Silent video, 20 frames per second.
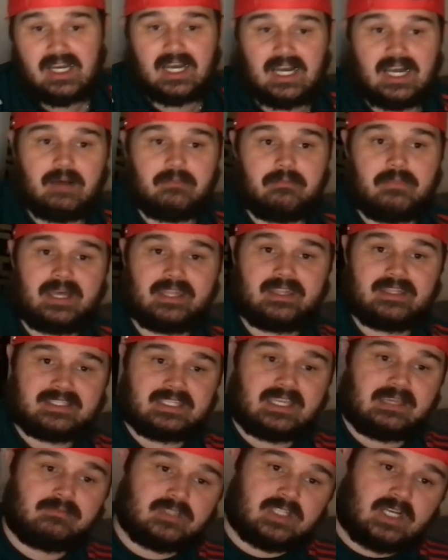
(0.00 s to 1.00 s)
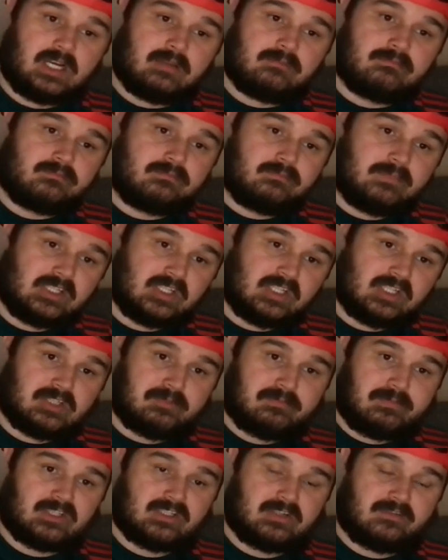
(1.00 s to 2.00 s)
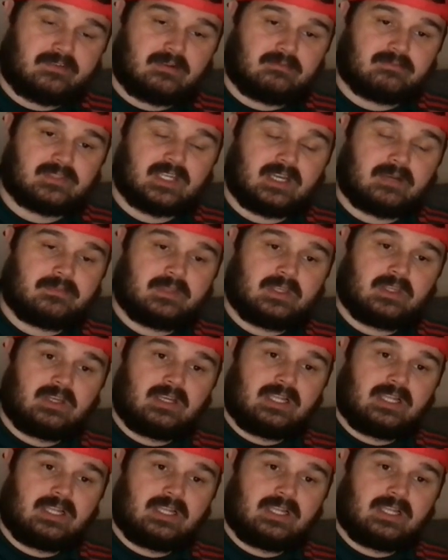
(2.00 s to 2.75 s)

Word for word: Um, but at the same time, make sure to smash the thumbs up.